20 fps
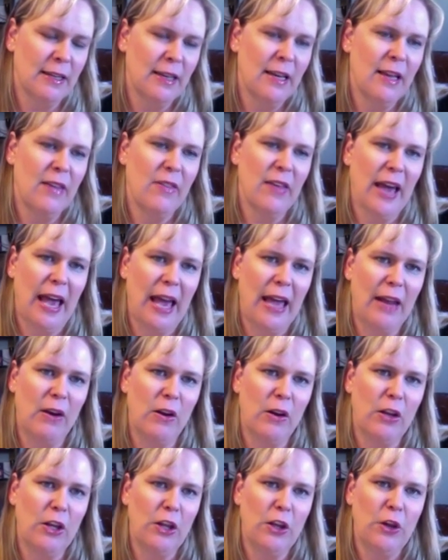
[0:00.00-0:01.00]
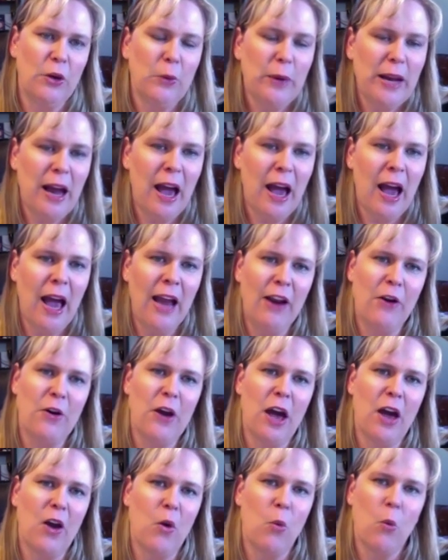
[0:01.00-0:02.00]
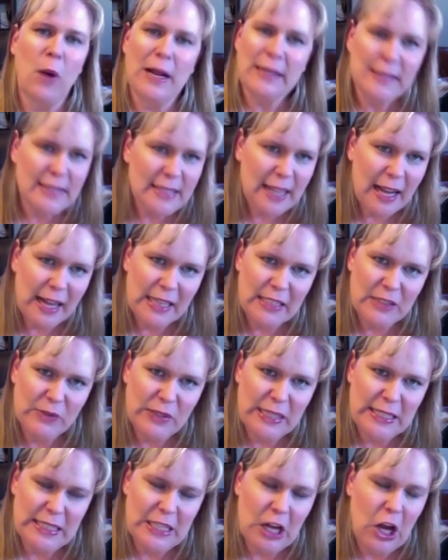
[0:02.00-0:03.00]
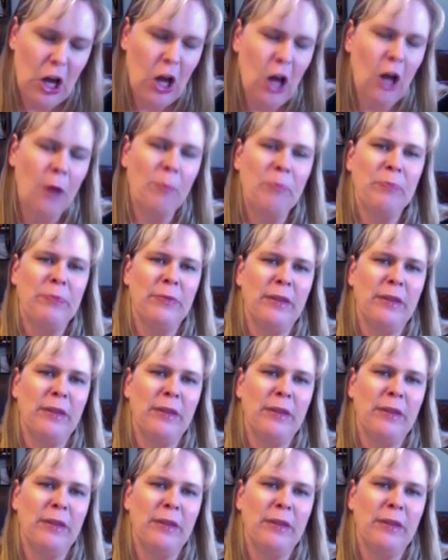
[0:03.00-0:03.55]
That you and I are not a one size fits all.